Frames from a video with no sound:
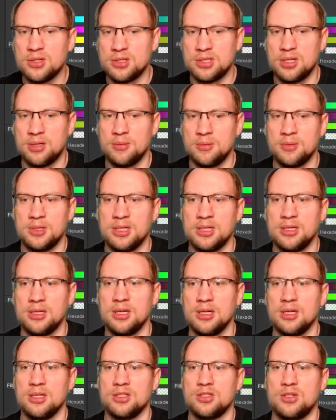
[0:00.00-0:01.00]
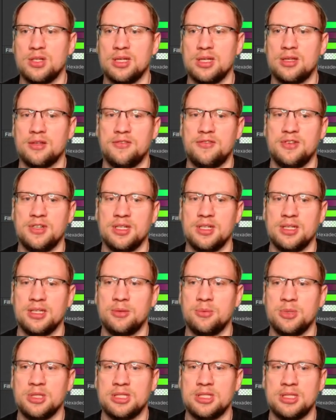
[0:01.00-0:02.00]
something so that the fill
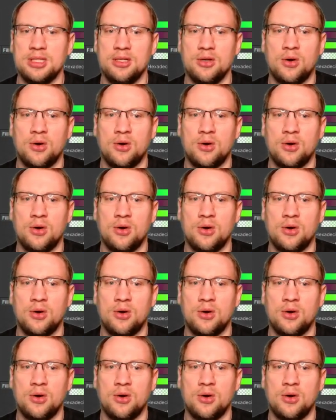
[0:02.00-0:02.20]
that we see,